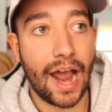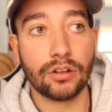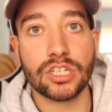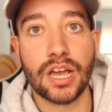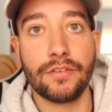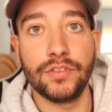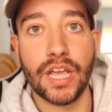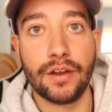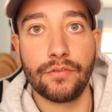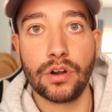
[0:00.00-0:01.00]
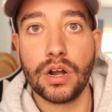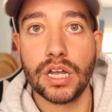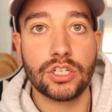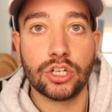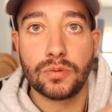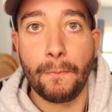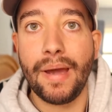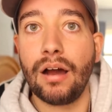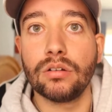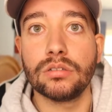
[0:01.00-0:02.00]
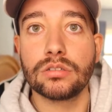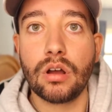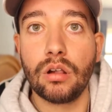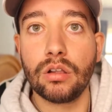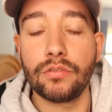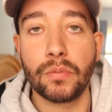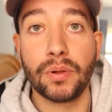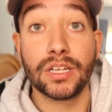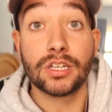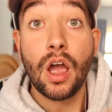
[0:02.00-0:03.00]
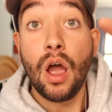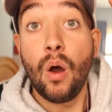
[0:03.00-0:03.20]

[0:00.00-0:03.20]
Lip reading: outside of Denver, it's just mountains all over the place.